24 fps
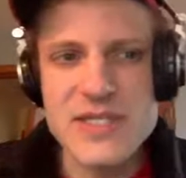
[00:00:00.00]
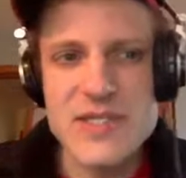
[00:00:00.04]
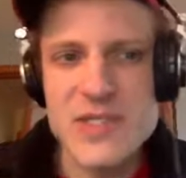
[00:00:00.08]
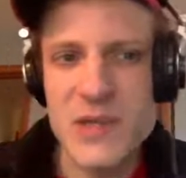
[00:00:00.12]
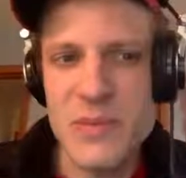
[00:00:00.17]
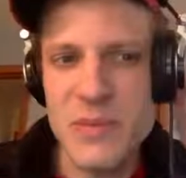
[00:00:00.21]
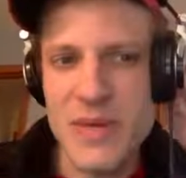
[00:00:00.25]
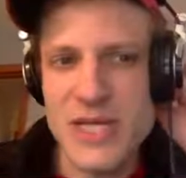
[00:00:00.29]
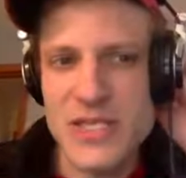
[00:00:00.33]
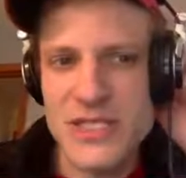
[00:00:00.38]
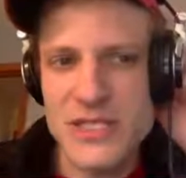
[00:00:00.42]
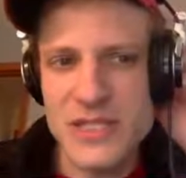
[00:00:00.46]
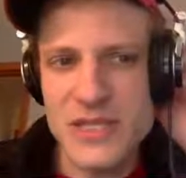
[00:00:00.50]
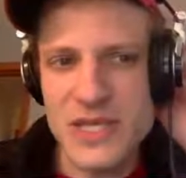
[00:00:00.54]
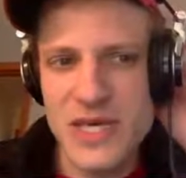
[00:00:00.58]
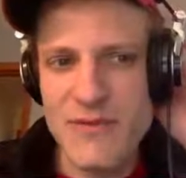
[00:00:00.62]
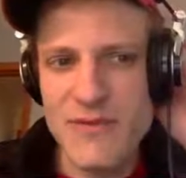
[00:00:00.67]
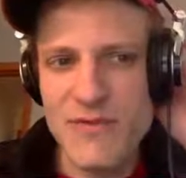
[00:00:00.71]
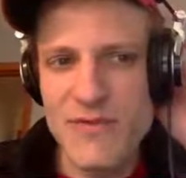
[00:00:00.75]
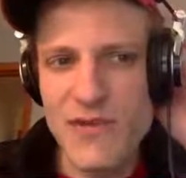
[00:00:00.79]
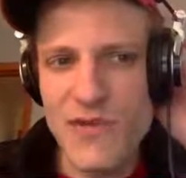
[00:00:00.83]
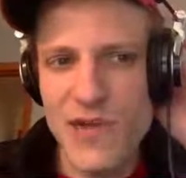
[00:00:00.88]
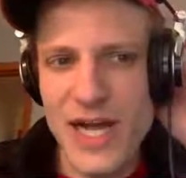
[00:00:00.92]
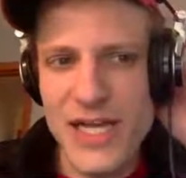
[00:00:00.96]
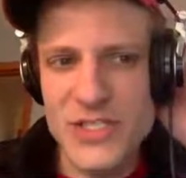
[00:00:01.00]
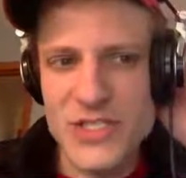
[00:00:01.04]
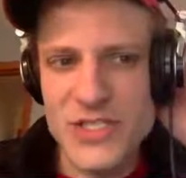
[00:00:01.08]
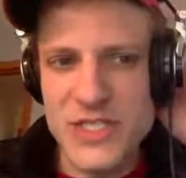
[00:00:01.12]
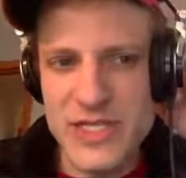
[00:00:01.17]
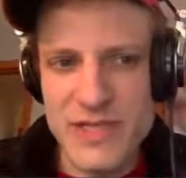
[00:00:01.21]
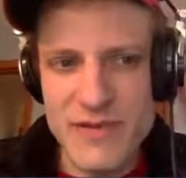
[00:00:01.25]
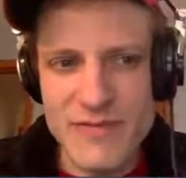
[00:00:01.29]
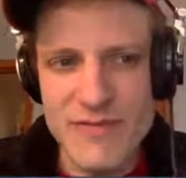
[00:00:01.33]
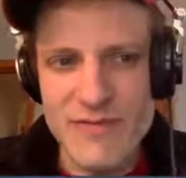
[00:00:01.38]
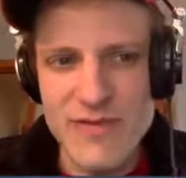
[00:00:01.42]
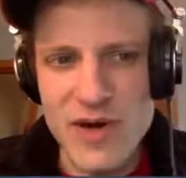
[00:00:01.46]
So imagine like
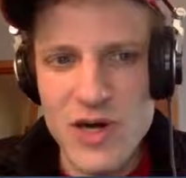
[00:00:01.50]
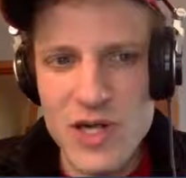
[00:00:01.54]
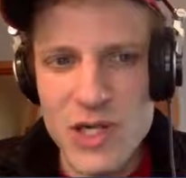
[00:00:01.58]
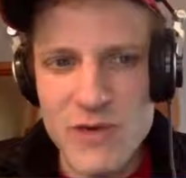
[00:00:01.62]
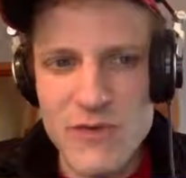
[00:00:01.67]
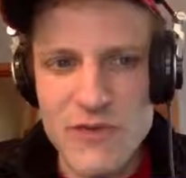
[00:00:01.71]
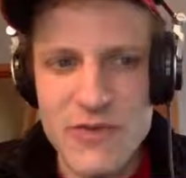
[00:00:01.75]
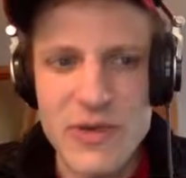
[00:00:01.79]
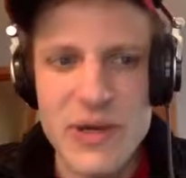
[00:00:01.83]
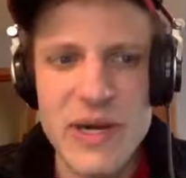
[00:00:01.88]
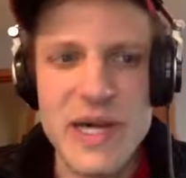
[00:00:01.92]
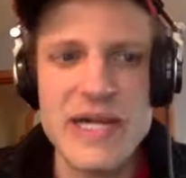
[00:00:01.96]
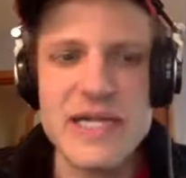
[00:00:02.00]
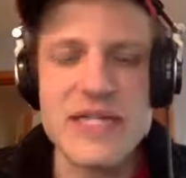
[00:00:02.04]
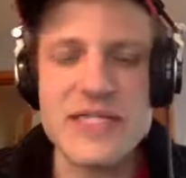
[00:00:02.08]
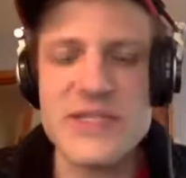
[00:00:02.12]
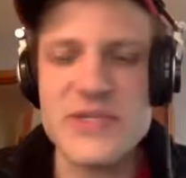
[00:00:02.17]
flashing in Fall of Thran